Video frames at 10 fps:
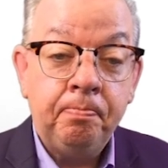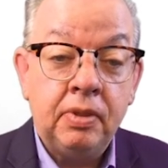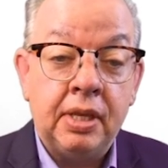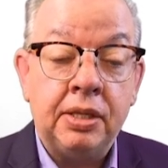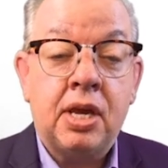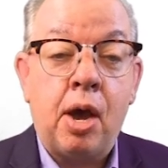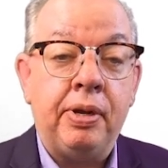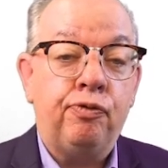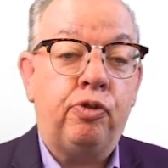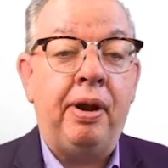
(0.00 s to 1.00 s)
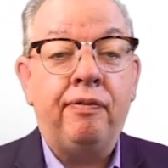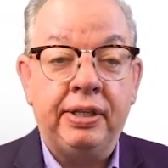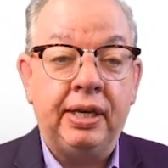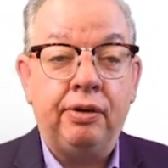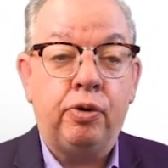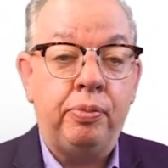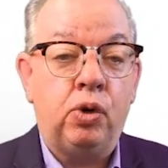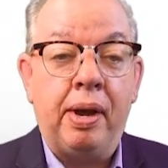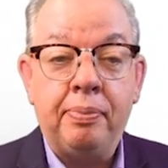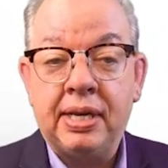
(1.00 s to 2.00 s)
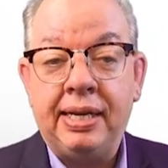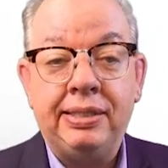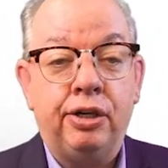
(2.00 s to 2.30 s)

that's coming from everything from your website to